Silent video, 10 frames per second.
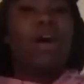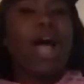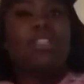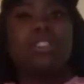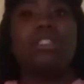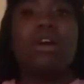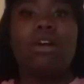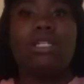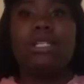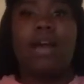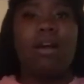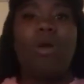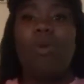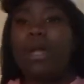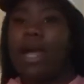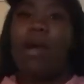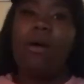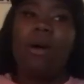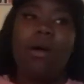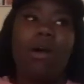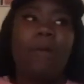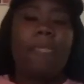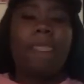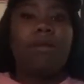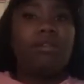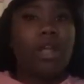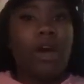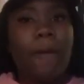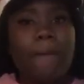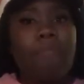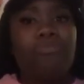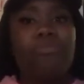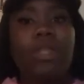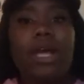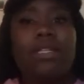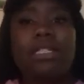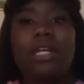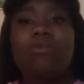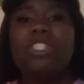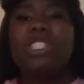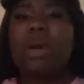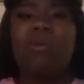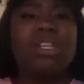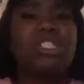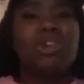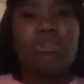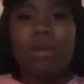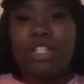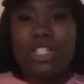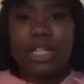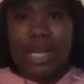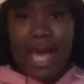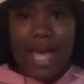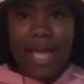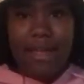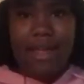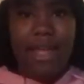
I just know it's not going to work out, you know? Because it was just like, we're too much alike.